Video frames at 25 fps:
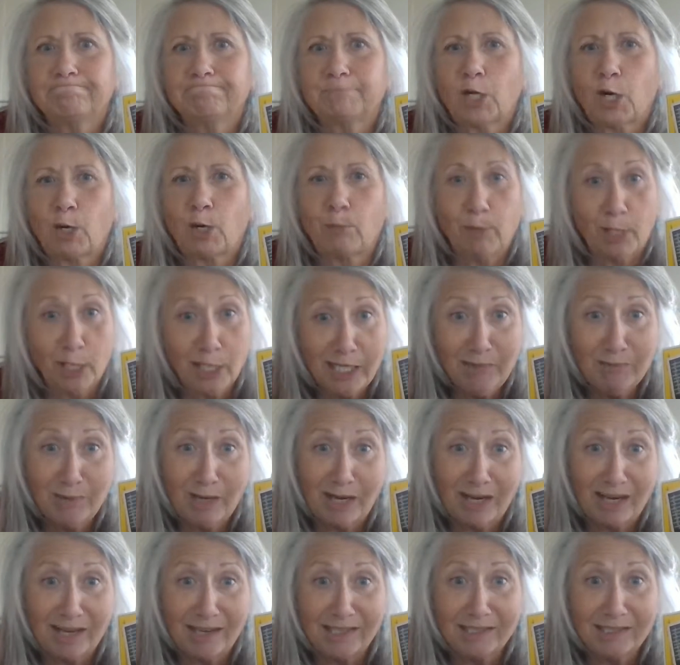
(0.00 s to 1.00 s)
our monkey
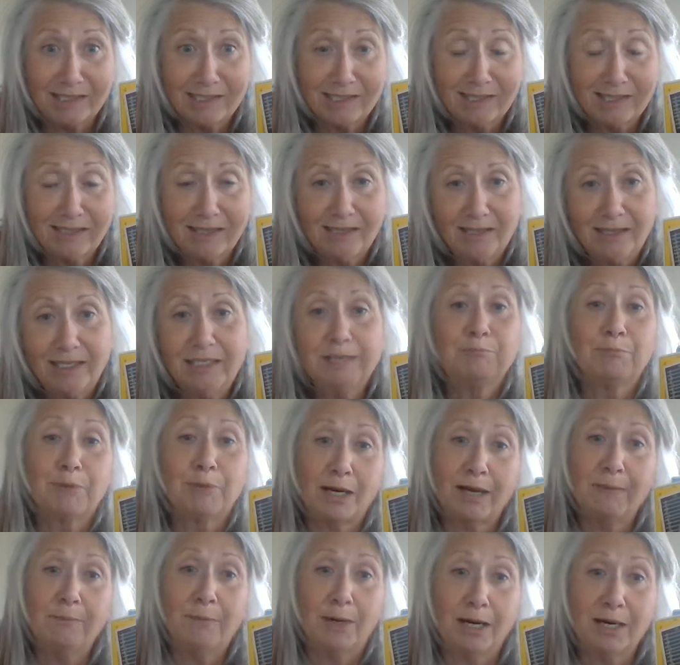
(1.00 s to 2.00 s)
mind, in
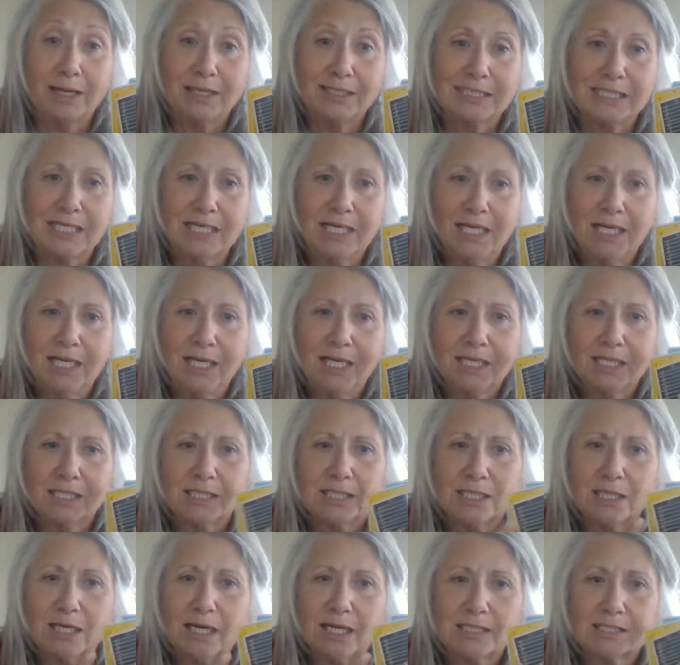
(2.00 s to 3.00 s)
my mind.
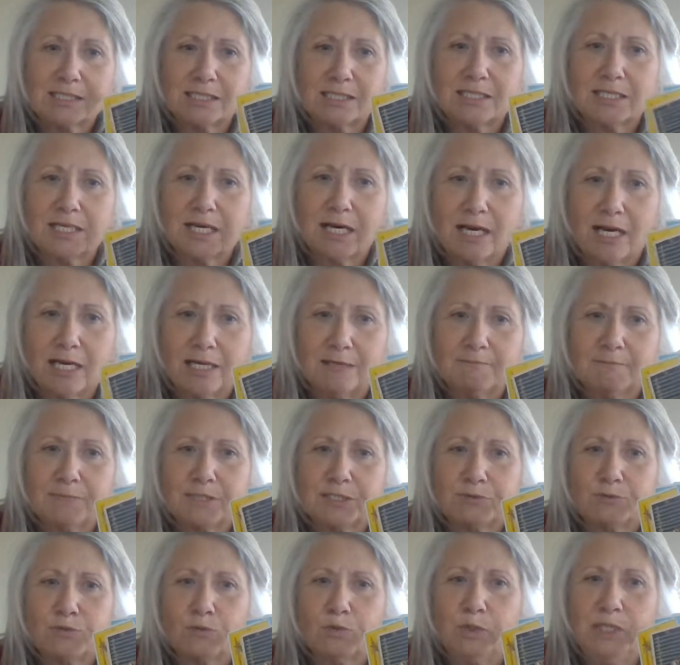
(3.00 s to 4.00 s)
Lots of
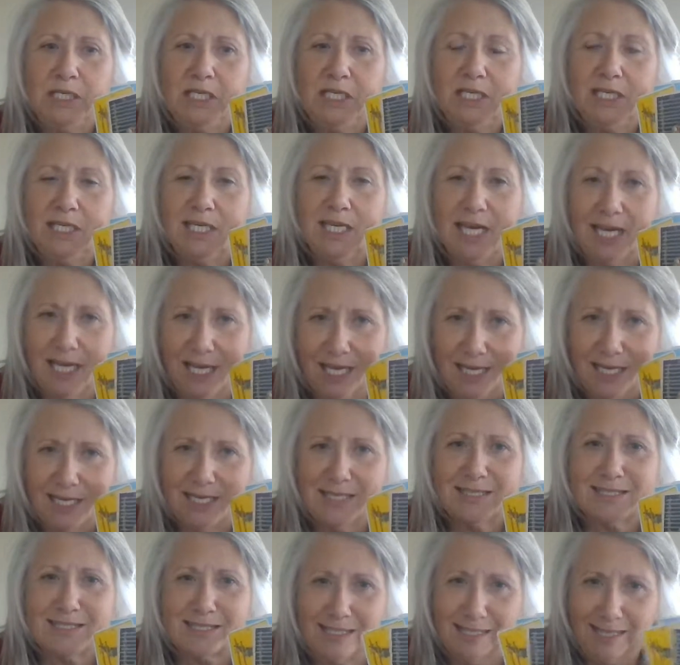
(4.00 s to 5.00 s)
times we
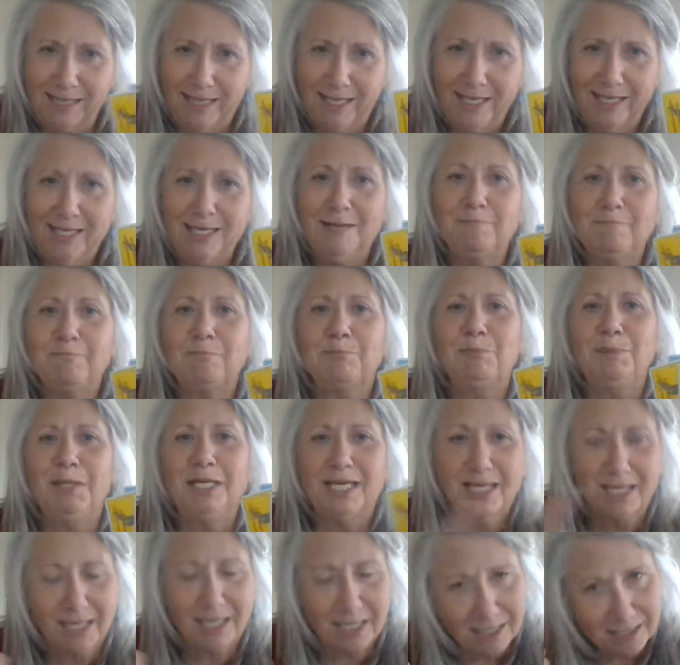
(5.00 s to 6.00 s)
can't sleep
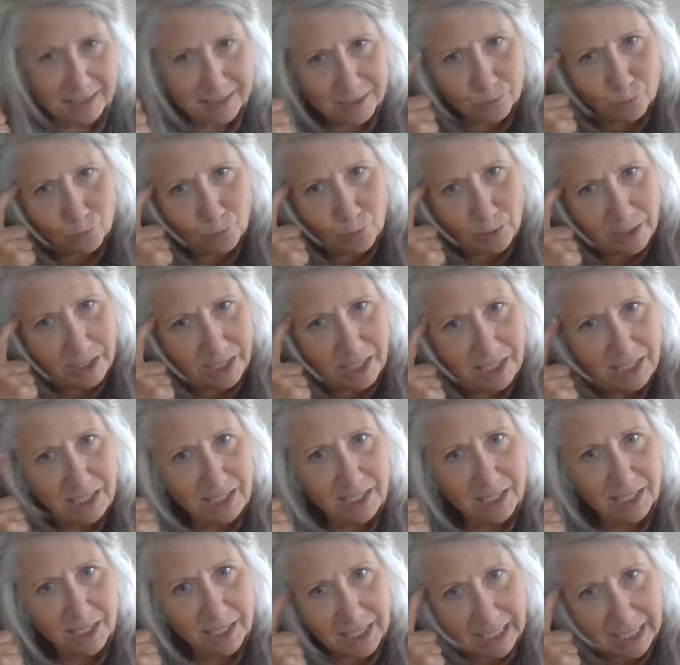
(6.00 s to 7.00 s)
because
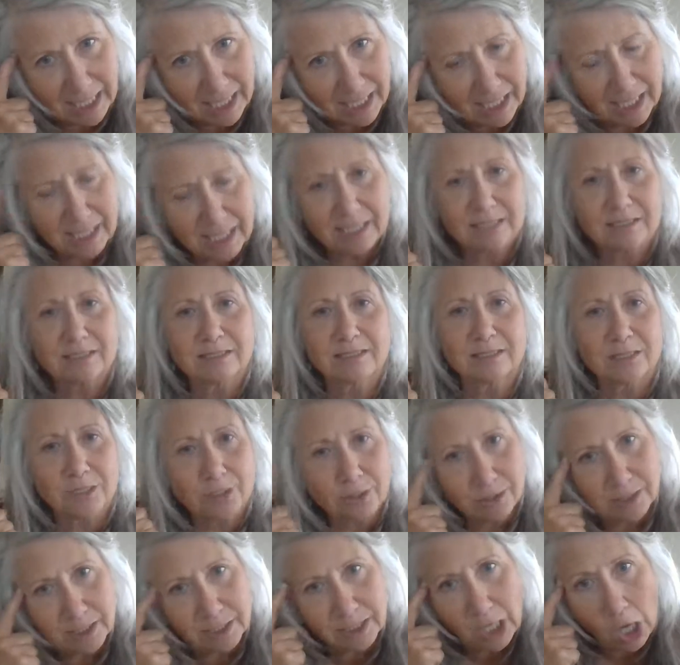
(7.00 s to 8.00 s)
we can't
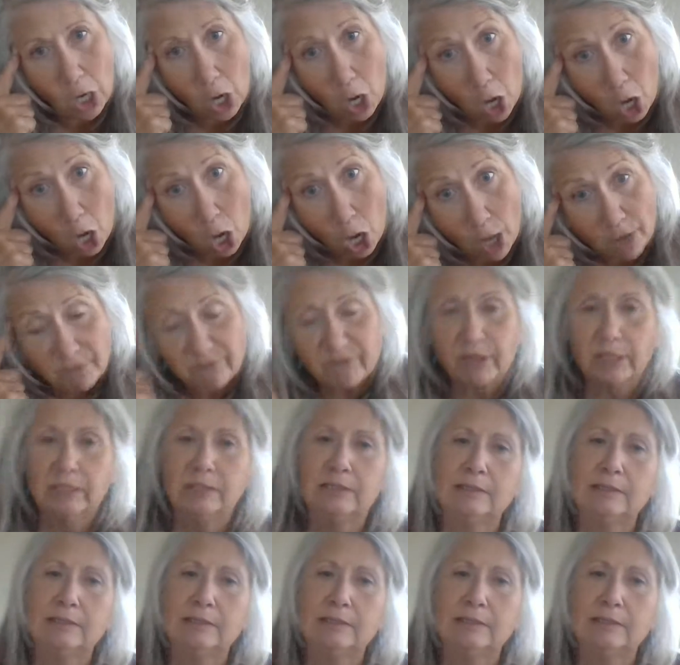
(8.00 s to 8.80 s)
turn it off.